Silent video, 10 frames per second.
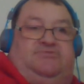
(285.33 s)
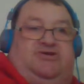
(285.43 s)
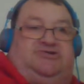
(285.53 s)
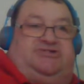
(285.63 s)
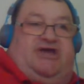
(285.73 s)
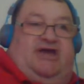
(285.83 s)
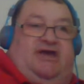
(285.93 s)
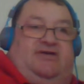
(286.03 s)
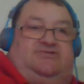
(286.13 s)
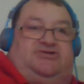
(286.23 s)
just
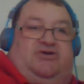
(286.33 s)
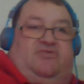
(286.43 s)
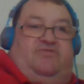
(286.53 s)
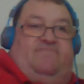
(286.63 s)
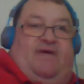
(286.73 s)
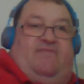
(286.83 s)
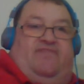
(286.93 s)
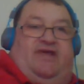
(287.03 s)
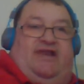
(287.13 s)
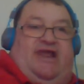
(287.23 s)
get told about
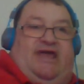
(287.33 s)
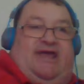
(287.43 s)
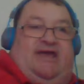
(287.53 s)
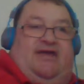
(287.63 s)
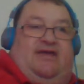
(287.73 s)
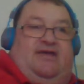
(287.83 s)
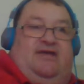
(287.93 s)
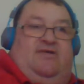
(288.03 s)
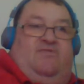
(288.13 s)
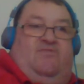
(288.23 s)
the link,
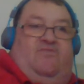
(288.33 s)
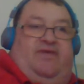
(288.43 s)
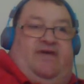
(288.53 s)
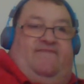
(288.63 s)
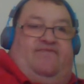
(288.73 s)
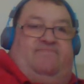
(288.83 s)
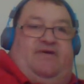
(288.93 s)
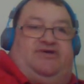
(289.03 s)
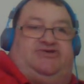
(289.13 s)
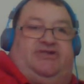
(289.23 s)
all the
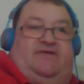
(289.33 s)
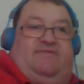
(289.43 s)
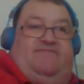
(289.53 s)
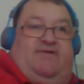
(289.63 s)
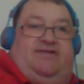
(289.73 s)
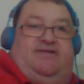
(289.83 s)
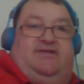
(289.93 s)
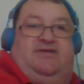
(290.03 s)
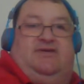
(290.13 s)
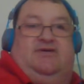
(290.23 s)
information, everything.
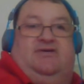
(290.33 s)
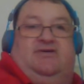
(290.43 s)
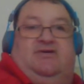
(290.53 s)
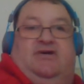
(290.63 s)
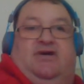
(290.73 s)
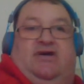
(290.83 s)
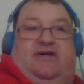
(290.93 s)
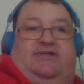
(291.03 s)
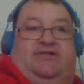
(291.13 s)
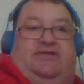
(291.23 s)

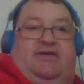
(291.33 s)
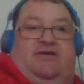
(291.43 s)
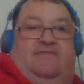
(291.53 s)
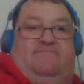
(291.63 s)
And